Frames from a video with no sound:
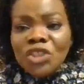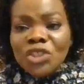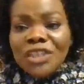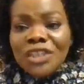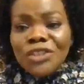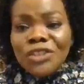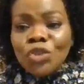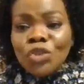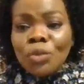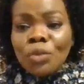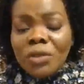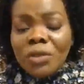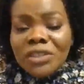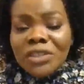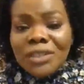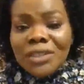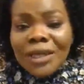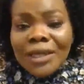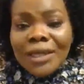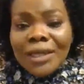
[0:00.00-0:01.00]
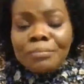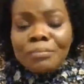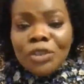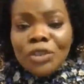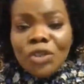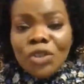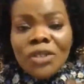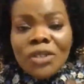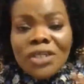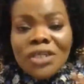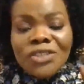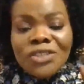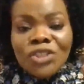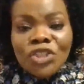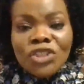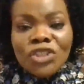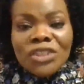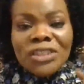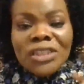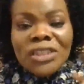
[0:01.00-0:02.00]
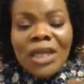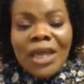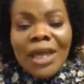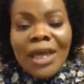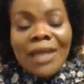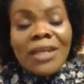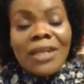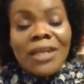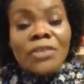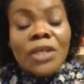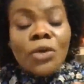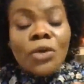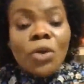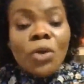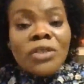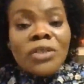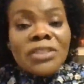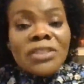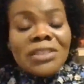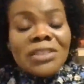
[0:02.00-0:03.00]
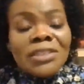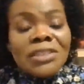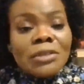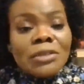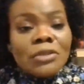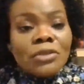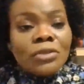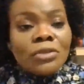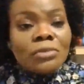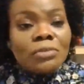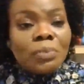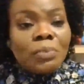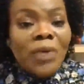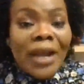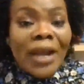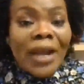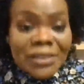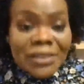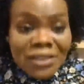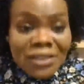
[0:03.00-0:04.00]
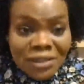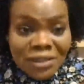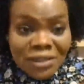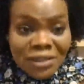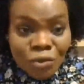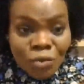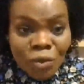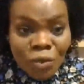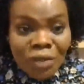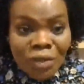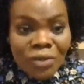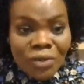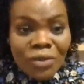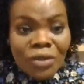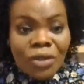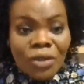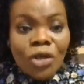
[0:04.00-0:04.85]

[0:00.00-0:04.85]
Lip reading: there's so much that can be done. Is just, and I think constant practice as well.